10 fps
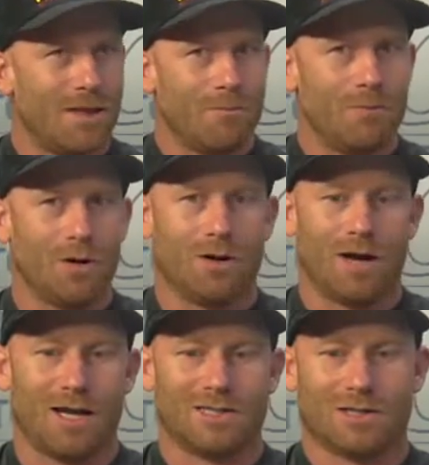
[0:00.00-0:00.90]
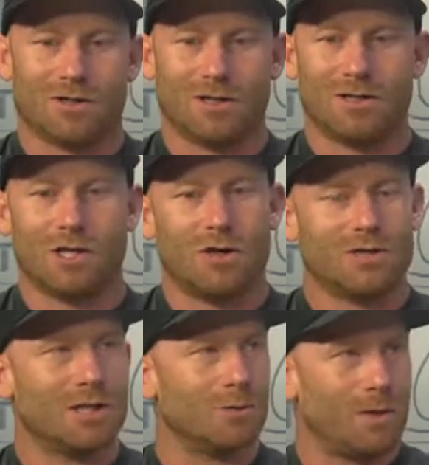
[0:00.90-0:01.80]
But I started
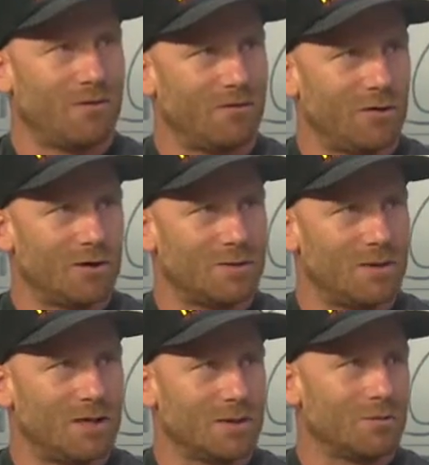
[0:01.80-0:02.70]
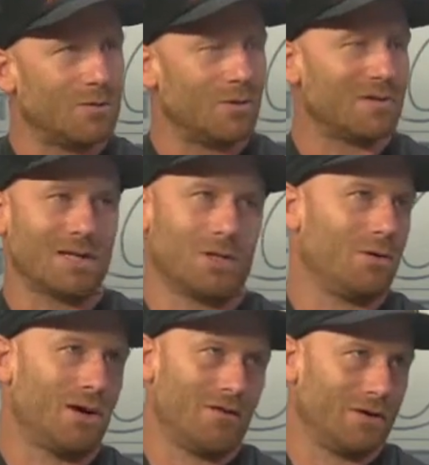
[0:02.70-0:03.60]
coaching the women first because there was like no
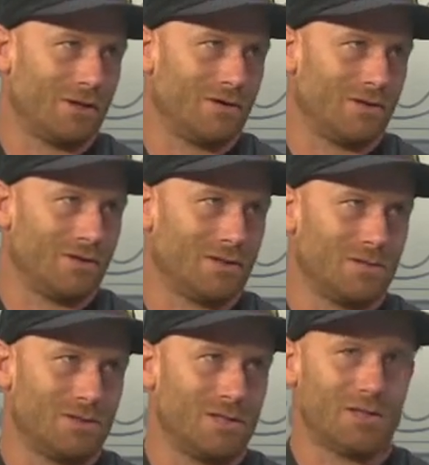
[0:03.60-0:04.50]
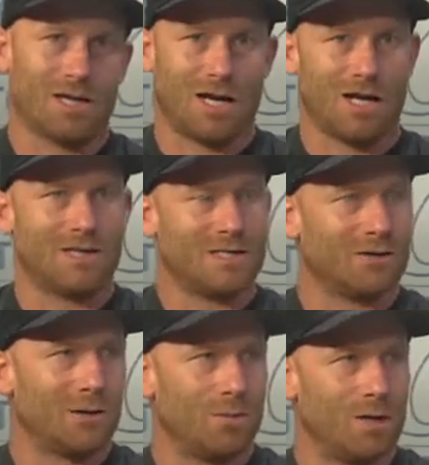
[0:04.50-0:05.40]
conflict of interest. It was just like I could still
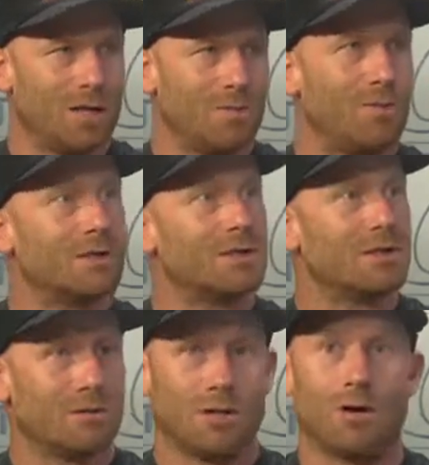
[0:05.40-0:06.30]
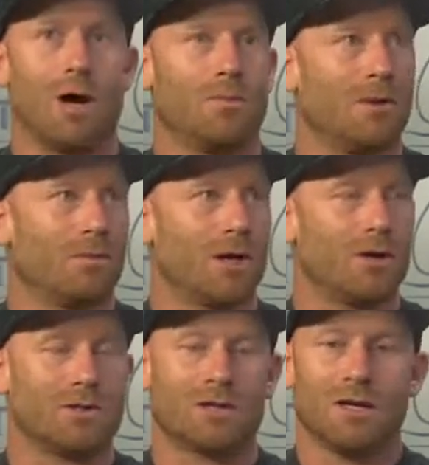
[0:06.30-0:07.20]
compete, but, you know, help them
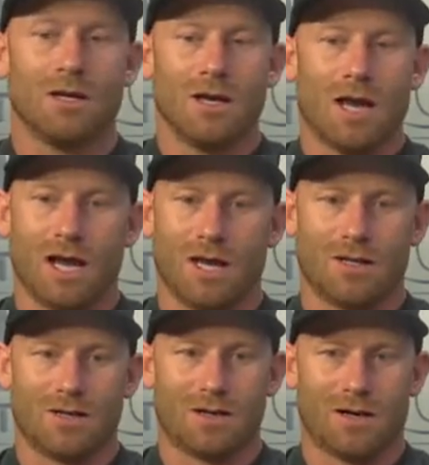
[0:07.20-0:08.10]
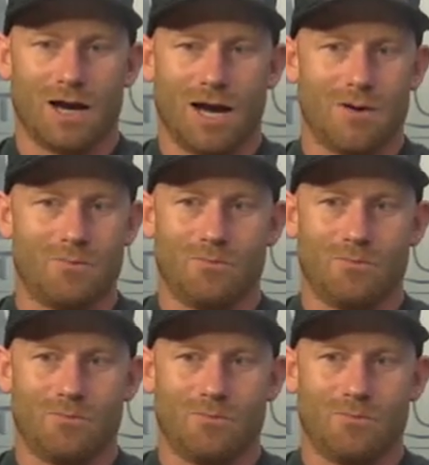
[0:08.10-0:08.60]
coach. And I